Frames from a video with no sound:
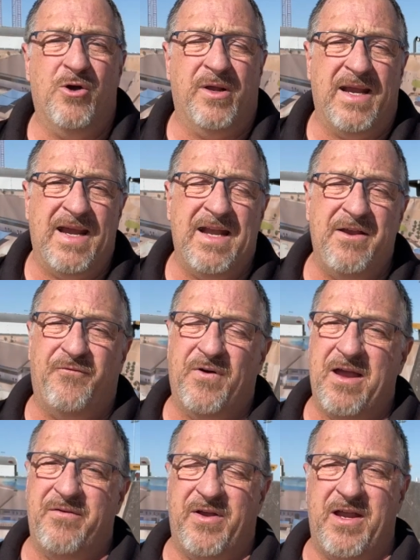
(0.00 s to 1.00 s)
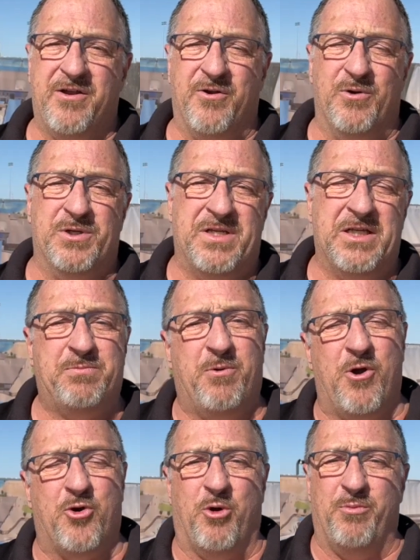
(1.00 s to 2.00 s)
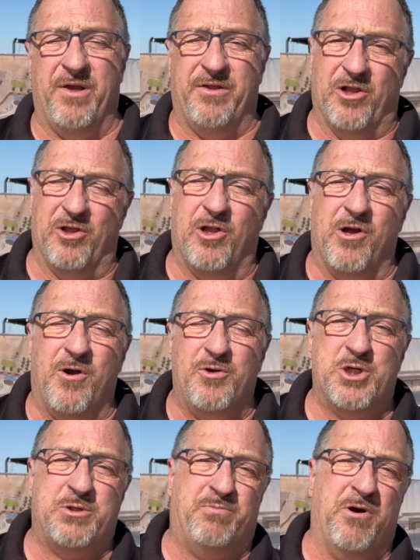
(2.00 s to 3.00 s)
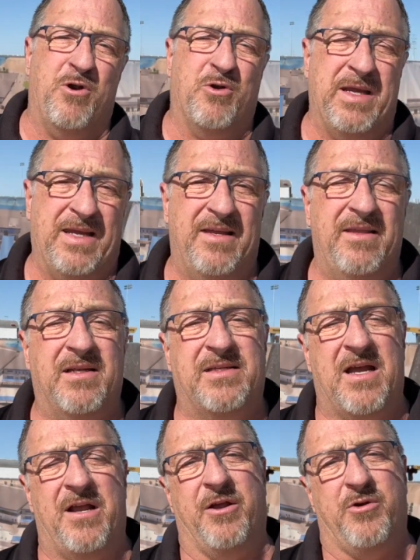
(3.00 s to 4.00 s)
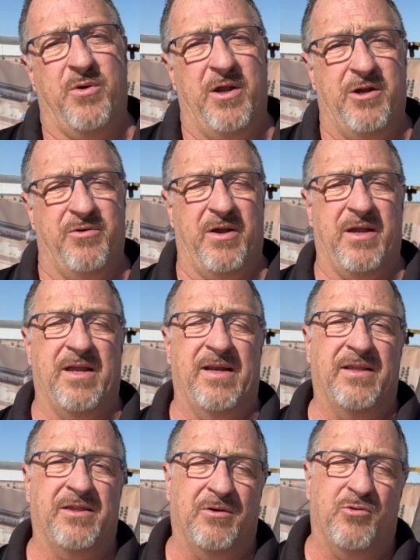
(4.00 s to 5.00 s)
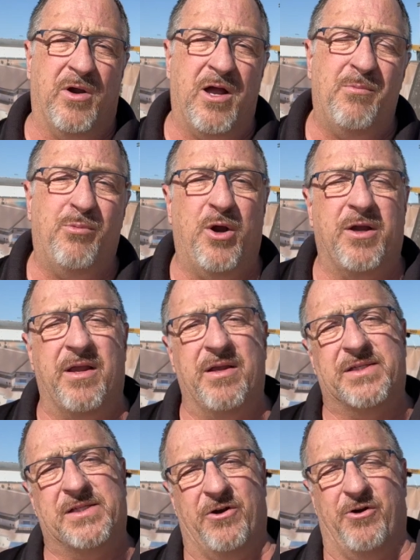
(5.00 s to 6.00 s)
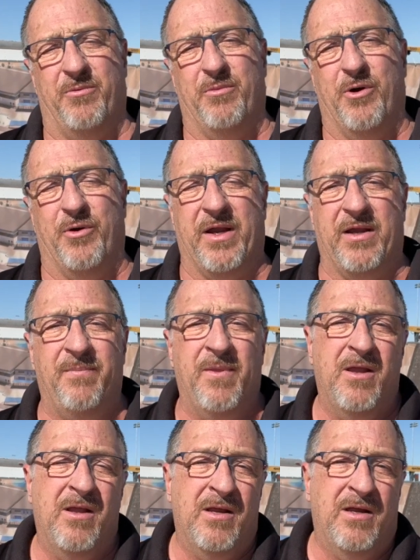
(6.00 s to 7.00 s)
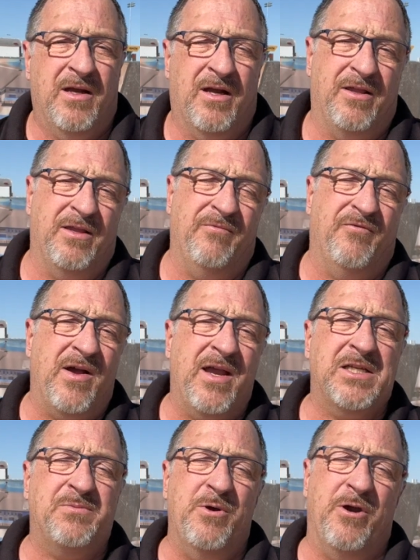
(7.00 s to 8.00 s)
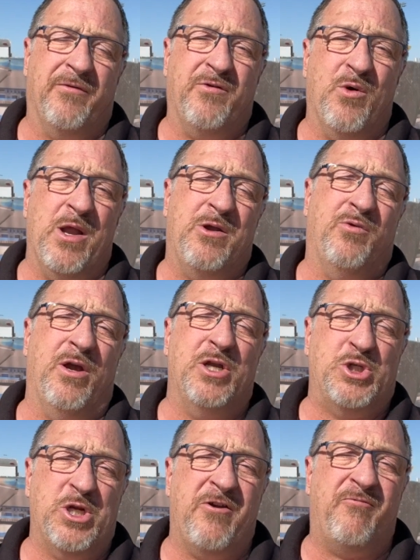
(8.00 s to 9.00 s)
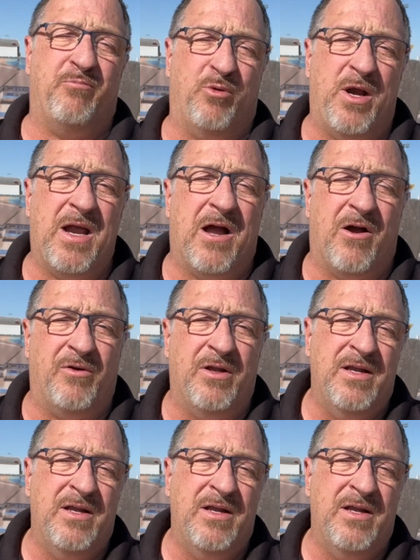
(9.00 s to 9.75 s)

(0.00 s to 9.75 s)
at 85 acres, this park will be the largest park in the town of Queen Creek, and at the groundbreaking ceremony, the Vice Mayor of Queen Creek, Jeff Brown,